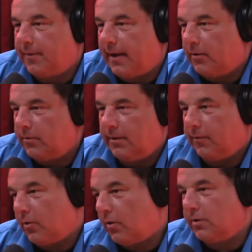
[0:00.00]
I don't even
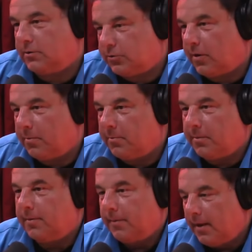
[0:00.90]
call it trouble,
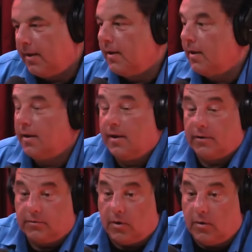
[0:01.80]
but
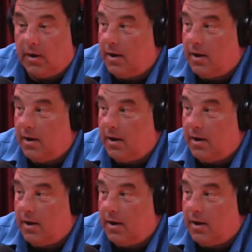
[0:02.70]
so